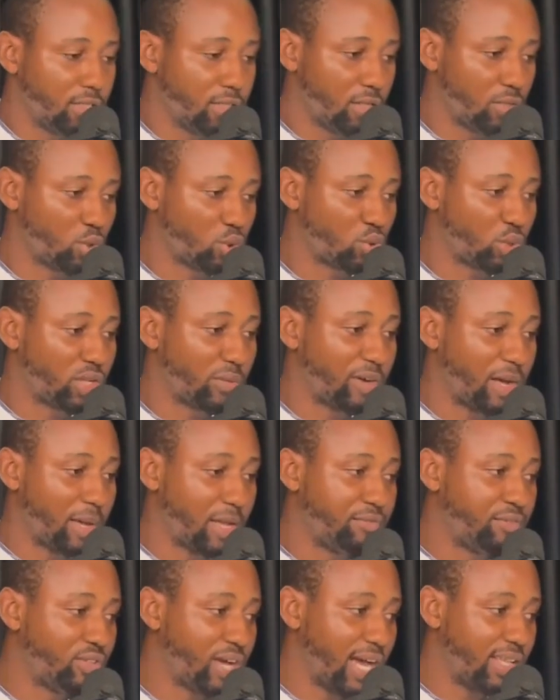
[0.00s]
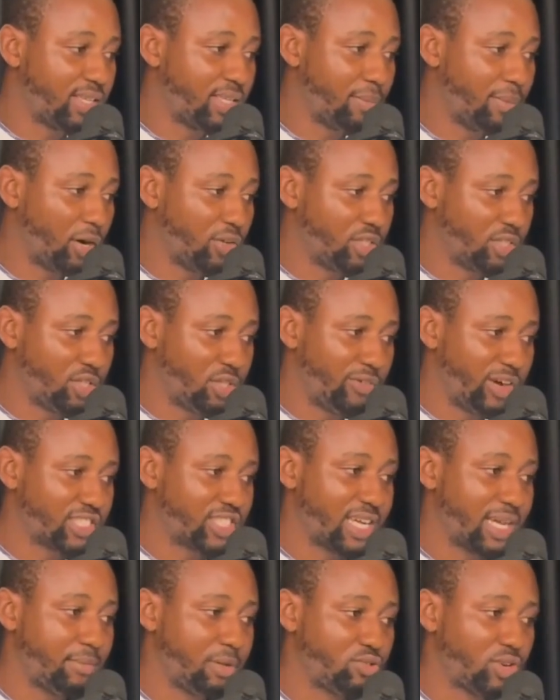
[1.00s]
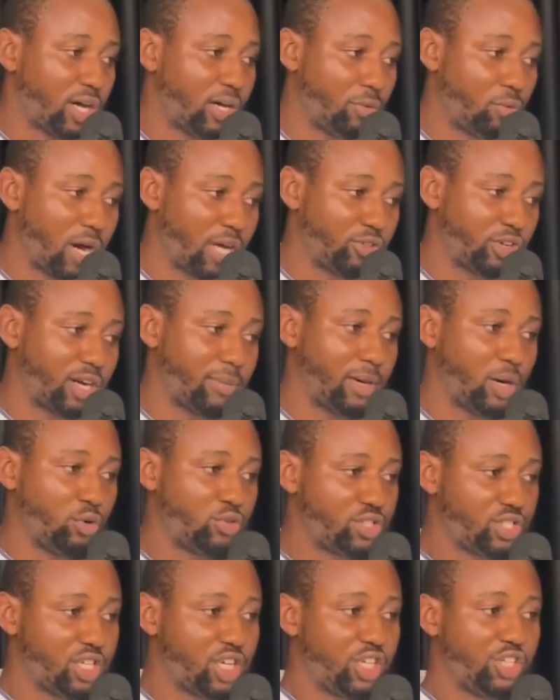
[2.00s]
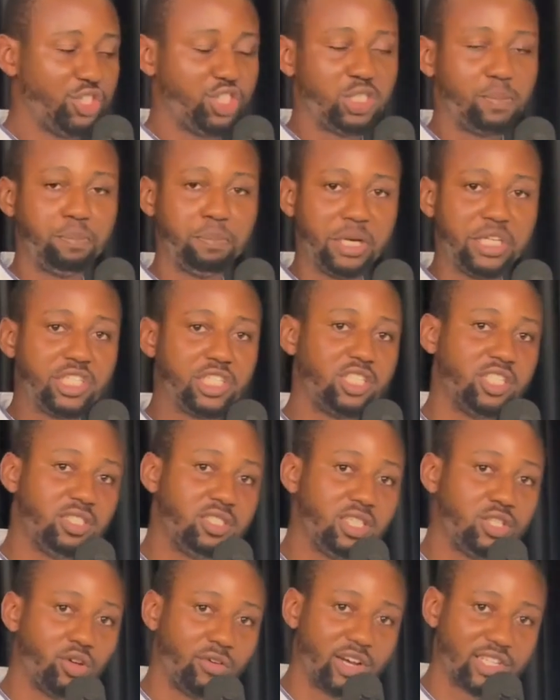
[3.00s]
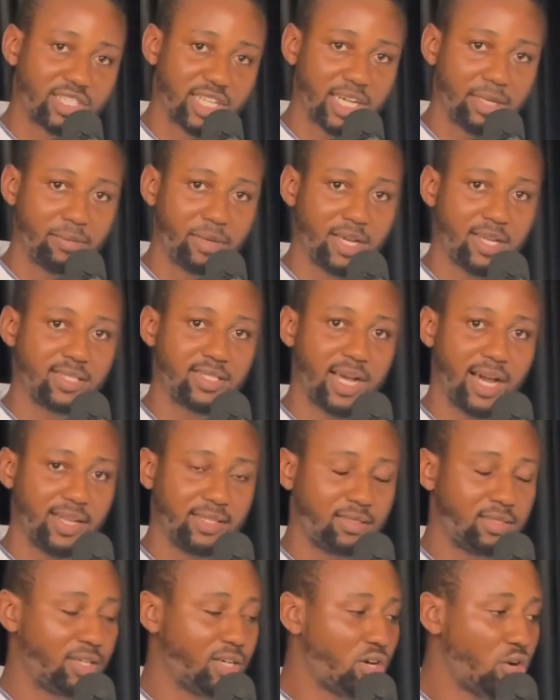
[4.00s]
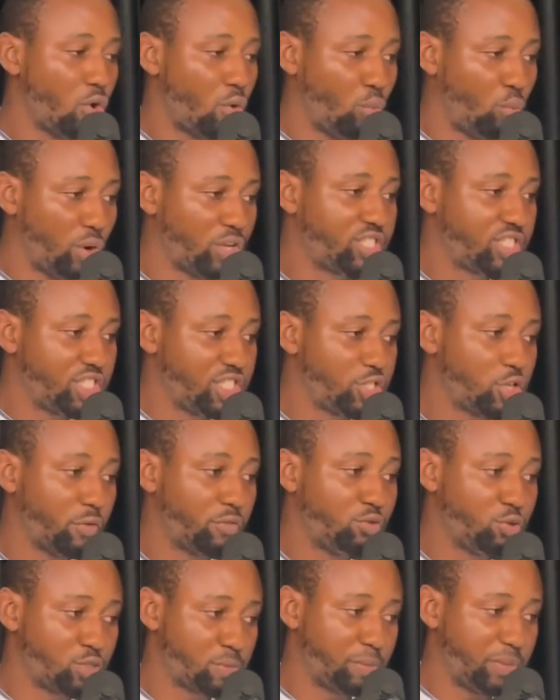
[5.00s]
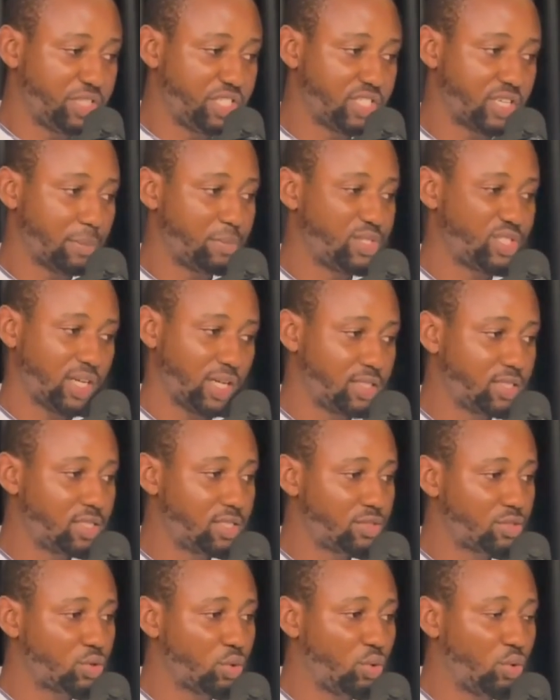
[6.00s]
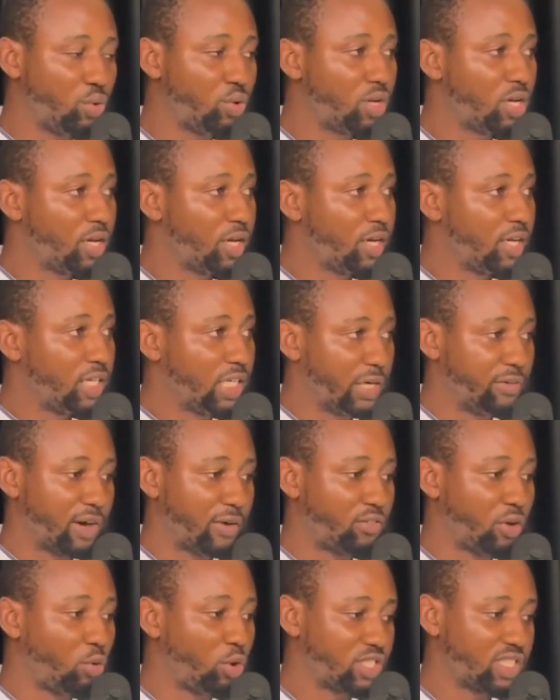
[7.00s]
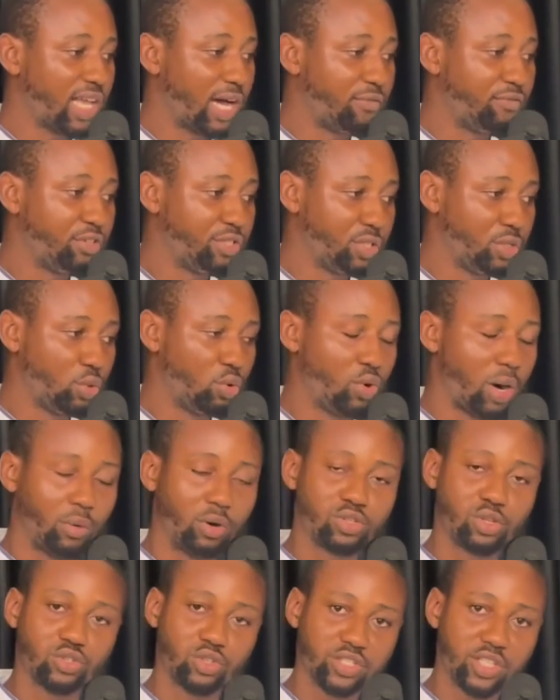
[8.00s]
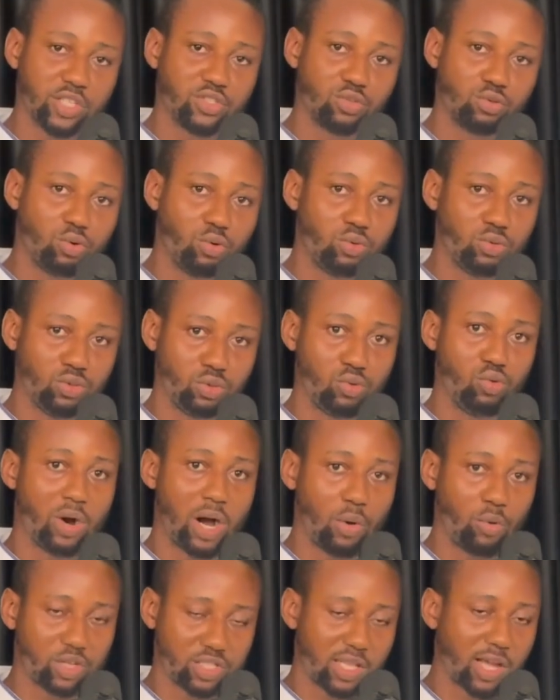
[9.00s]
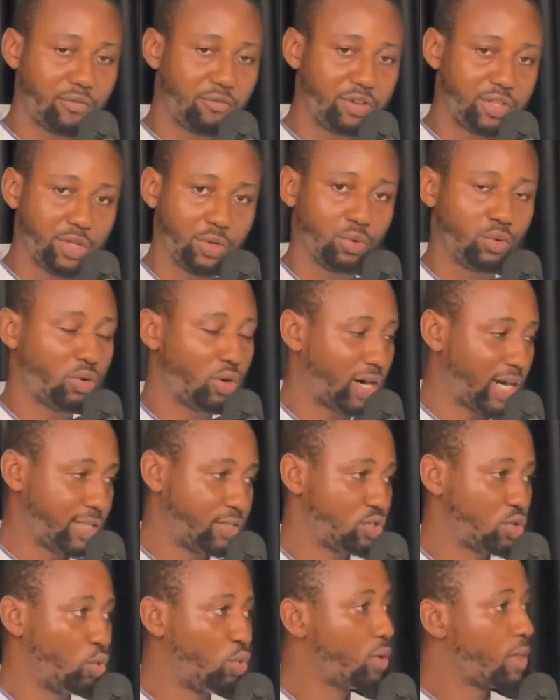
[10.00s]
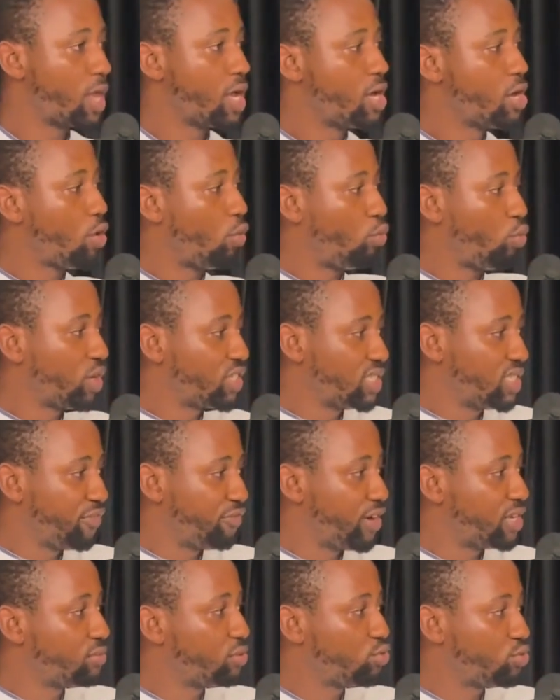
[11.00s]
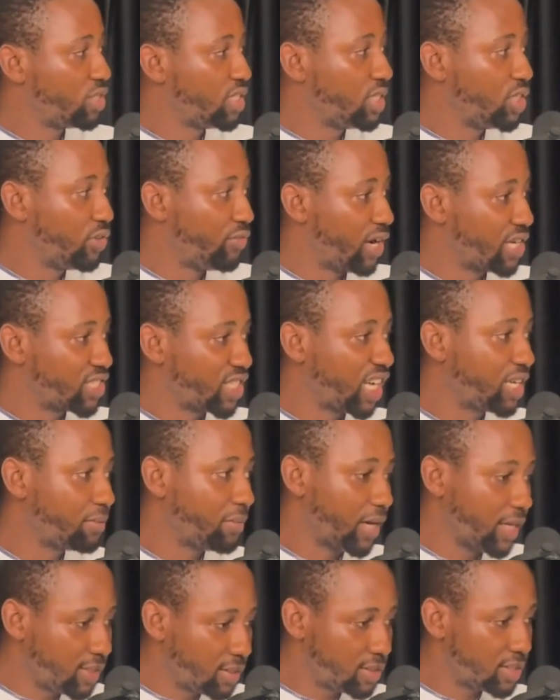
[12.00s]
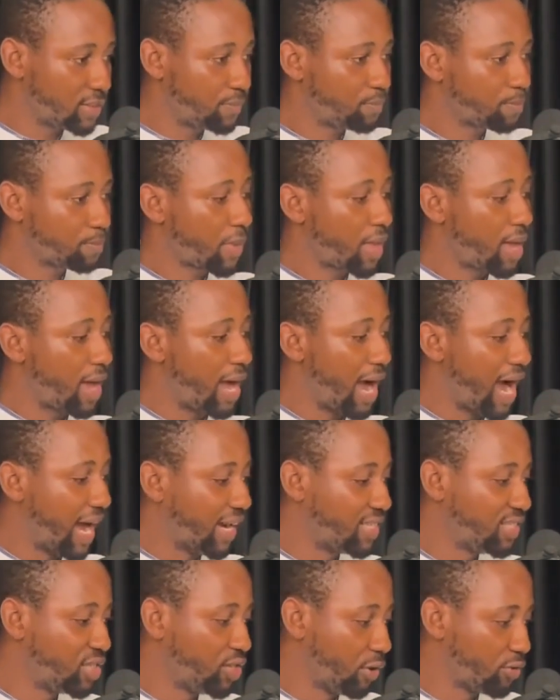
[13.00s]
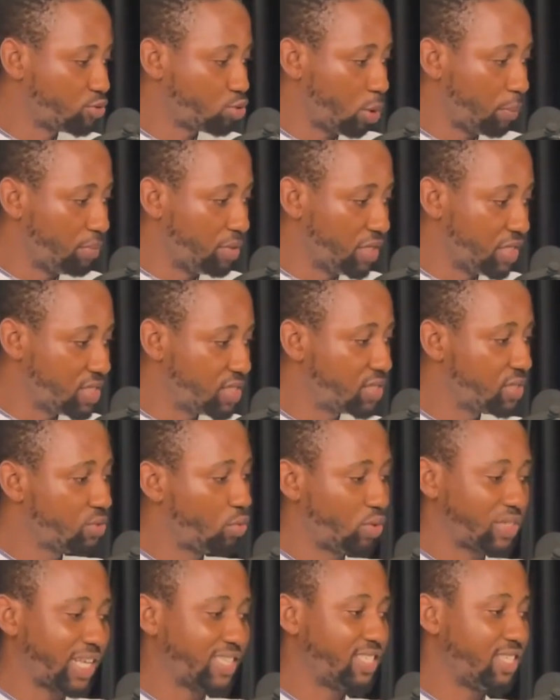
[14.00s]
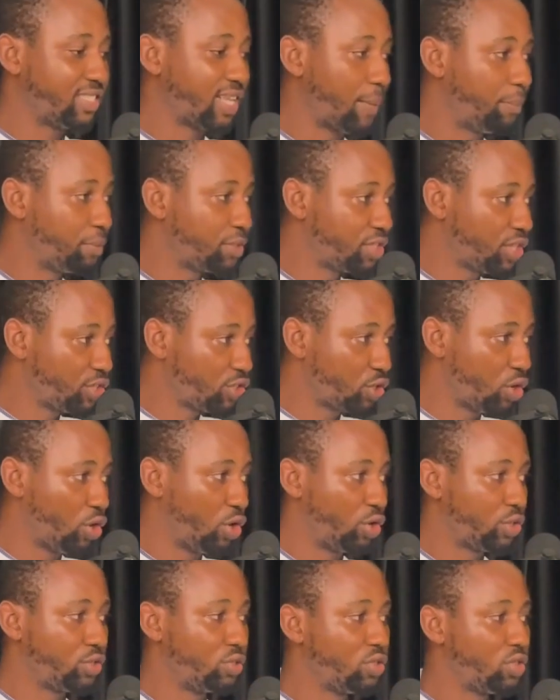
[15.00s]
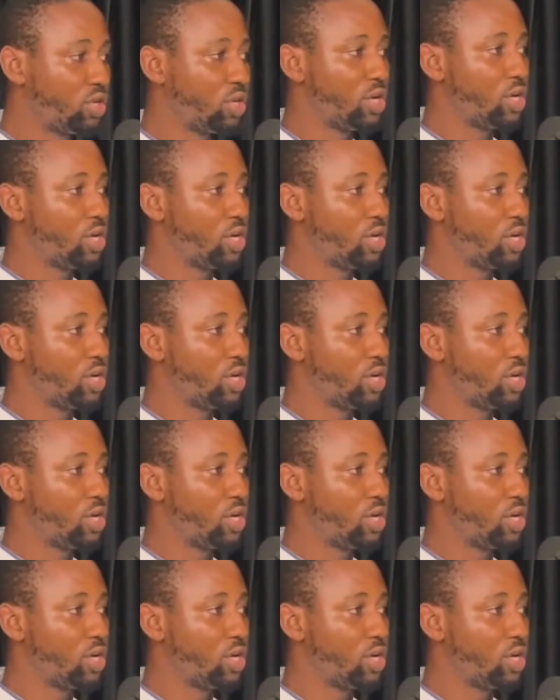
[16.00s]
There's also one of my video I did about the deed of assignment where I talk about each page in the deed of assignment and what each of those pages represent. So if you have not watched that video, I also suggest you go and watch that video. All right, so what's the difference between the deed of assignment and the deed of sublease? What are the interpretation?